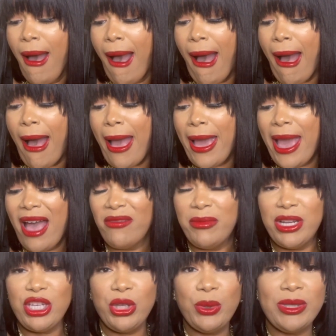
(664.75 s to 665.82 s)
I have
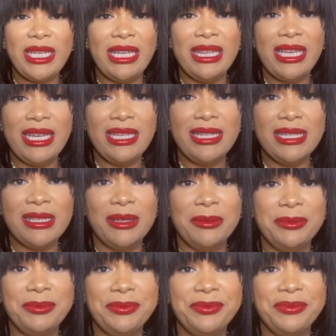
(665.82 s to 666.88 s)
been using this.
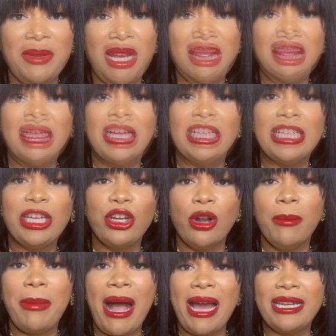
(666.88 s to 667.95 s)
It's this a
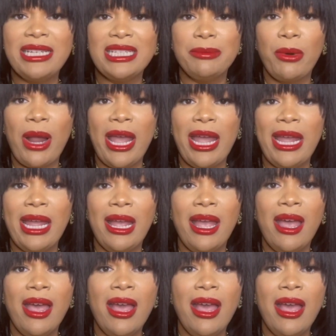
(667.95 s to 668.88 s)
glitter body spray.